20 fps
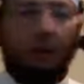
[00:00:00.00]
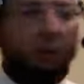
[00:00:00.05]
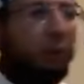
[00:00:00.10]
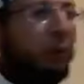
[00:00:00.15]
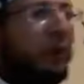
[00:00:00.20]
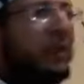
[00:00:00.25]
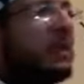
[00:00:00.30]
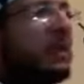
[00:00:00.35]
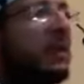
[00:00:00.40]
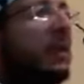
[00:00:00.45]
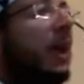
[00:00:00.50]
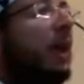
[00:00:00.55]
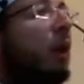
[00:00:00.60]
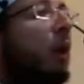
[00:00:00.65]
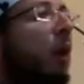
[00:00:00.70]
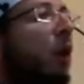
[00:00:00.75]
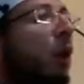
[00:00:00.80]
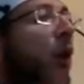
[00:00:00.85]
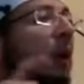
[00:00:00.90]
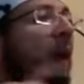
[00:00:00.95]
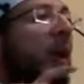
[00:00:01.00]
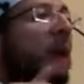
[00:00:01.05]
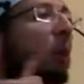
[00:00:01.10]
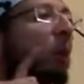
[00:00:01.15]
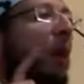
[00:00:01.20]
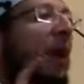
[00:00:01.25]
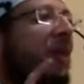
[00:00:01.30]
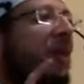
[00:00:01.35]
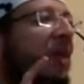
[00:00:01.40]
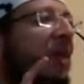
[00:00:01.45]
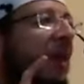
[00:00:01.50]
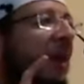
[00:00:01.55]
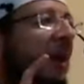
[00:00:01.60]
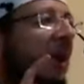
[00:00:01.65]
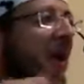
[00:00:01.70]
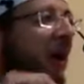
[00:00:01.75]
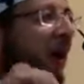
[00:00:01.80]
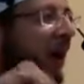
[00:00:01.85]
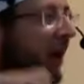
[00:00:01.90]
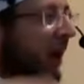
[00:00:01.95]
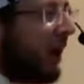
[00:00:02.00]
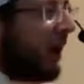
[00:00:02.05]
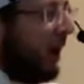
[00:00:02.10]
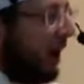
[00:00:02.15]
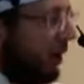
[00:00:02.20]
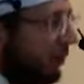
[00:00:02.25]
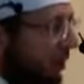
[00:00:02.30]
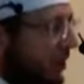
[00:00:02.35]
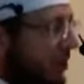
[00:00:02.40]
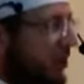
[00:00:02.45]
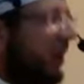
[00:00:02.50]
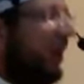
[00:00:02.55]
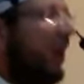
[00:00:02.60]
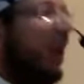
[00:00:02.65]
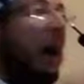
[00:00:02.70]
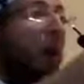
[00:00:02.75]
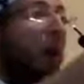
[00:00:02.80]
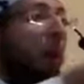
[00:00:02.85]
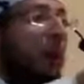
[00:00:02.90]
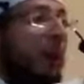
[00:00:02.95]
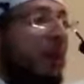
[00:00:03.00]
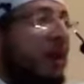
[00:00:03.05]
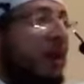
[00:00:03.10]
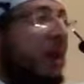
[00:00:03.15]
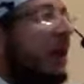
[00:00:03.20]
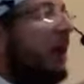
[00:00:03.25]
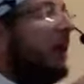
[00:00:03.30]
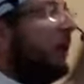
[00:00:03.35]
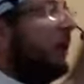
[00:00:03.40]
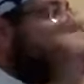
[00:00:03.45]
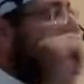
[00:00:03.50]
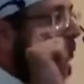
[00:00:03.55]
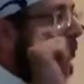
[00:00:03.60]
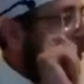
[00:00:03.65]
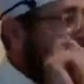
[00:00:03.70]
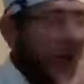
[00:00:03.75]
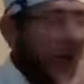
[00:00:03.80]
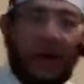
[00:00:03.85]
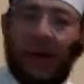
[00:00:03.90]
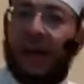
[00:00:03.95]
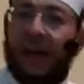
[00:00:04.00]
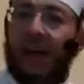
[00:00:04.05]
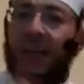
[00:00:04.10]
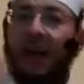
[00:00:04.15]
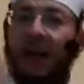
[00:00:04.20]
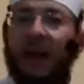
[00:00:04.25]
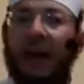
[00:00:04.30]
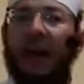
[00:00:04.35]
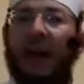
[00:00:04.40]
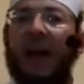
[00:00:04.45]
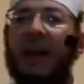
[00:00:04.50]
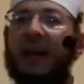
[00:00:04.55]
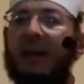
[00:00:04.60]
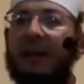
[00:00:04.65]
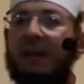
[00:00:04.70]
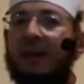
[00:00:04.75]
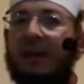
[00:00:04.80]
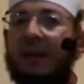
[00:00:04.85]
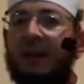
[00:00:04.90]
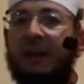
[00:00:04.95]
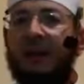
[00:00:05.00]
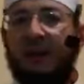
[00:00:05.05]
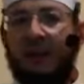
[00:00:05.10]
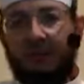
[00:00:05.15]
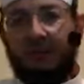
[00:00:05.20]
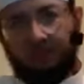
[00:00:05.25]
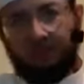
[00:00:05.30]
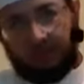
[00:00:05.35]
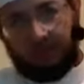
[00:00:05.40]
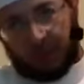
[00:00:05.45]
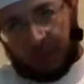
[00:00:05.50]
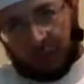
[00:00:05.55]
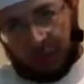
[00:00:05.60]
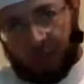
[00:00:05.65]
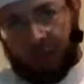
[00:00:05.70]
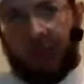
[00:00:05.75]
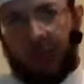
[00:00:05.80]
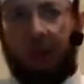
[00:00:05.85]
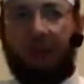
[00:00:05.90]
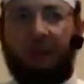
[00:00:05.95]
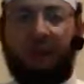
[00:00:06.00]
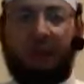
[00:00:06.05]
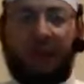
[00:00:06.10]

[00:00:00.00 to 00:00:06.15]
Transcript: we stick only with our Sharia, with the Quran and the Sunnah of